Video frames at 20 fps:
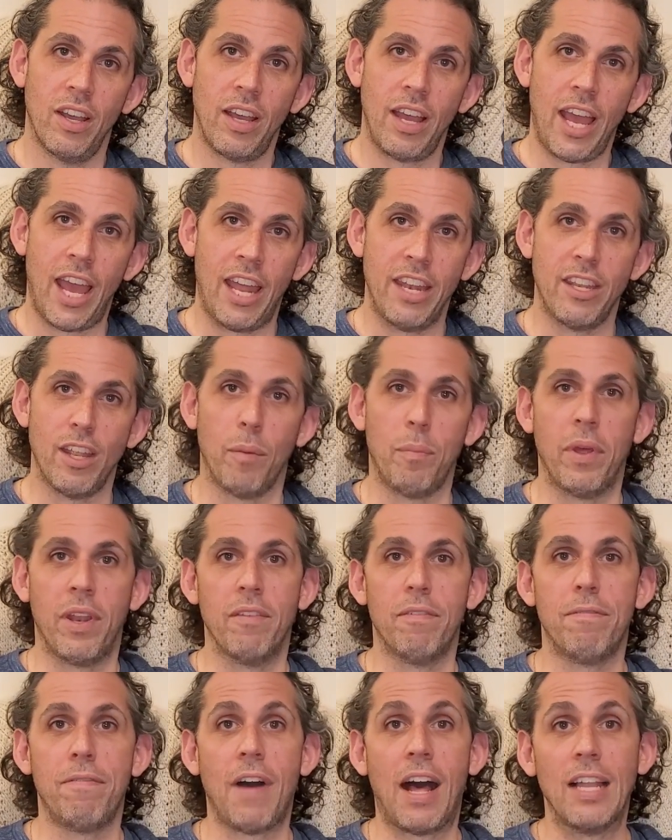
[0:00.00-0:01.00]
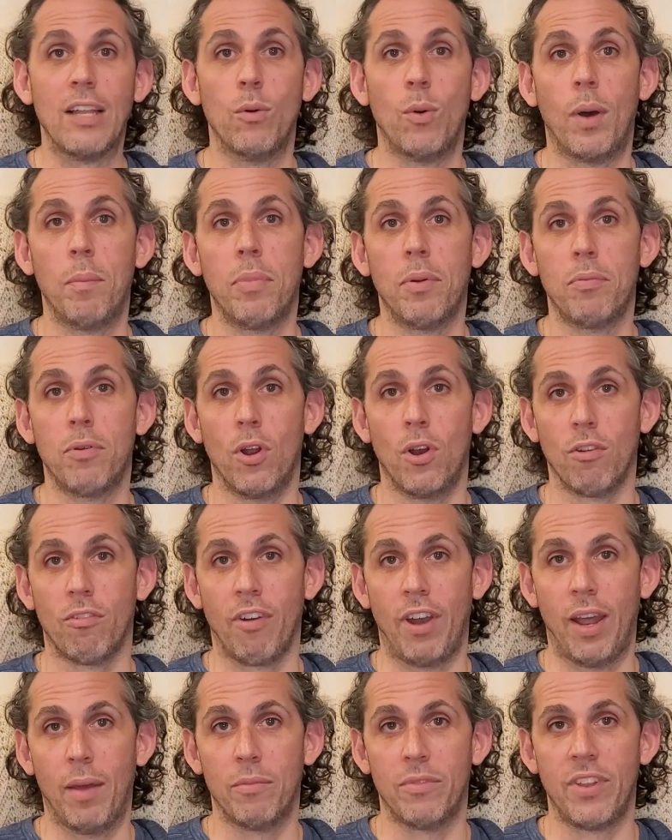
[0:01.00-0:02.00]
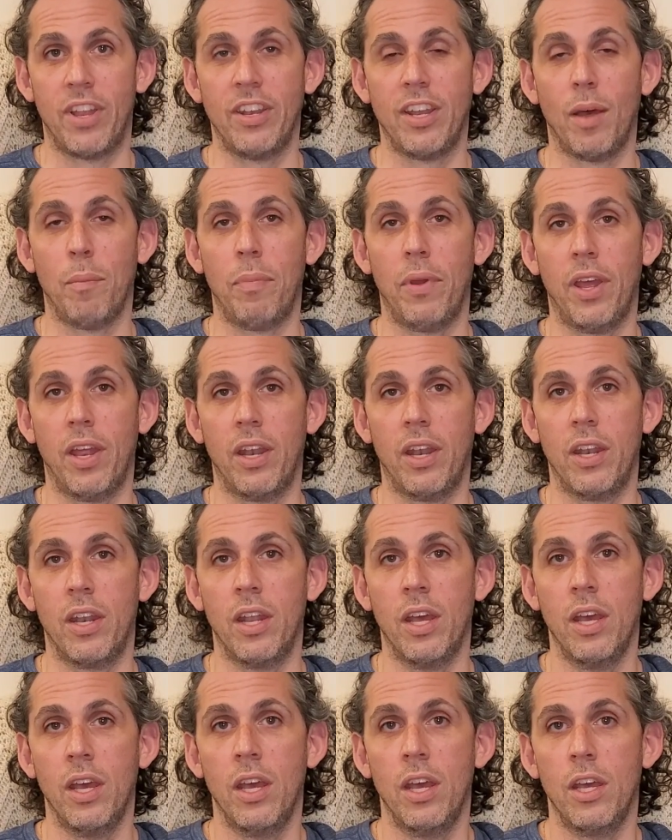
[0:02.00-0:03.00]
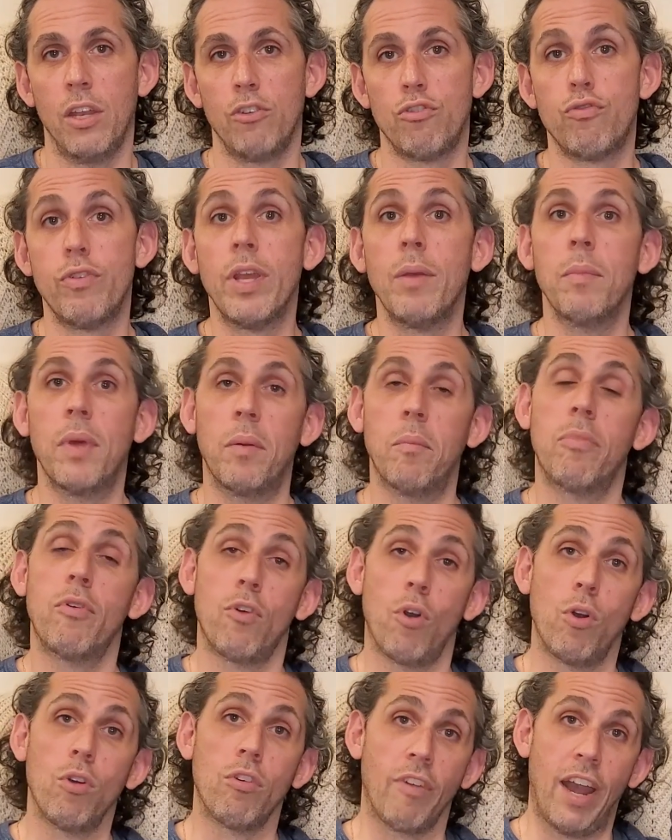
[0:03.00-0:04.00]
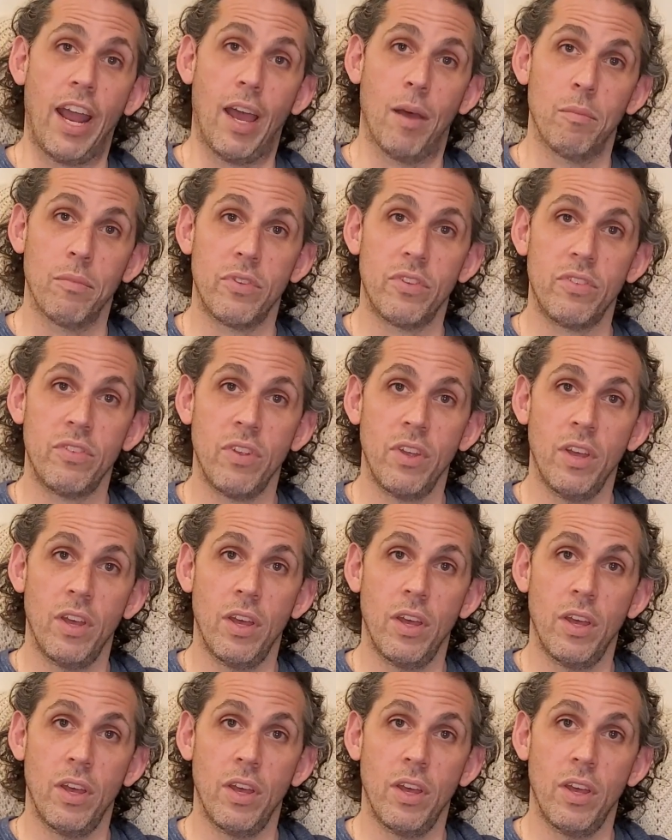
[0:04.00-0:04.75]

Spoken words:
end up in follow-up programs, end up in treatment programs,